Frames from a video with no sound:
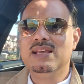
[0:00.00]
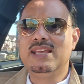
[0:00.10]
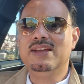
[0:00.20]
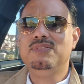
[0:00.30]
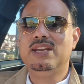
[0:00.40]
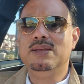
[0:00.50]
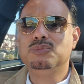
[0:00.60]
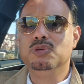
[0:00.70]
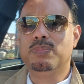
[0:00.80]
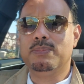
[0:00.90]
give Team
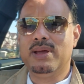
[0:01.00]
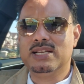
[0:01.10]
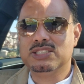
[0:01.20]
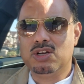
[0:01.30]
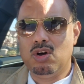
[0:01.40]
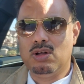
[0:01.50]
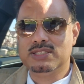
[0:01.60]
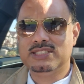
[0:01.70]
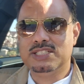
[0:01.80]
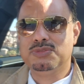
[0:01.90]
Supermax a call,
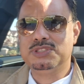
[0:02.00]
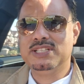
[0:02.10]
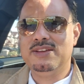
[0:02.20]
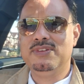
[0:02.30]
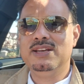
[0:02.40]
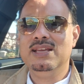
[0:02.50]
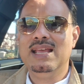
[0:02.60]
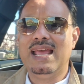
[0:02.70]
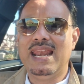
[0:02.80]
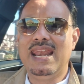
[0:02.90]

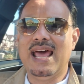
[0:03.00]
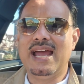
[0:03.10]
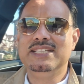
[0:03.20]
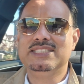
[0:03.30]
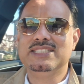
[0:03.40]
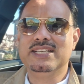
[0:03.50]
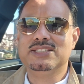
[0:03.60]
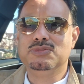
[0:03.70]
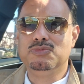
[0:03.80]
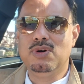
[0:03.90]

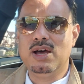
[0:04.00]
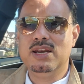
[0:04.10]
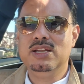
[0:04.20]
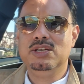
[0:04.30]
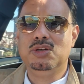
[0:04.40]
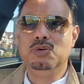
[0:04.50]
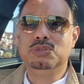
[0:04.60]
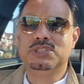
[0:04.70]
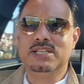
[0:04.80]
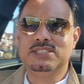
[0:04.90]

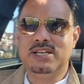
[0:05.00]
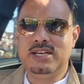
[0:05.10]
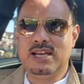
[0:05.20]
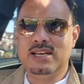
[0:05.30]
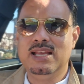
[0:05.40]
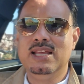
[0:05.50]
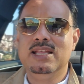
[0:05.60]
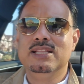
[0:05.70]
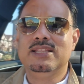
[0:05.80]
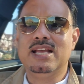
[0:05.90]
647-961-2639.
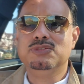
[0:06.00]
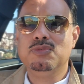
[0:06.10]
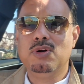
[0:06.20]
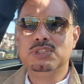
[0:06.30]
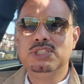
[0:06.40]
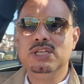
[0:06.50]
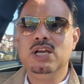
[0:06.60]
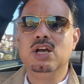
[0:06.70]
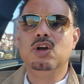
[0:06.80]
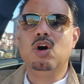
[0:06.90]
Thanks for watching.
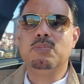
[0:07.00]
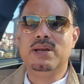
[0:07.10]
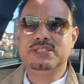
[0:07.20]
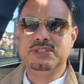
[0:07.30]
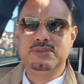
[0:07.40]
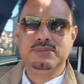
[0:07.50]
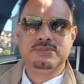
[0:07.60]
God bless you.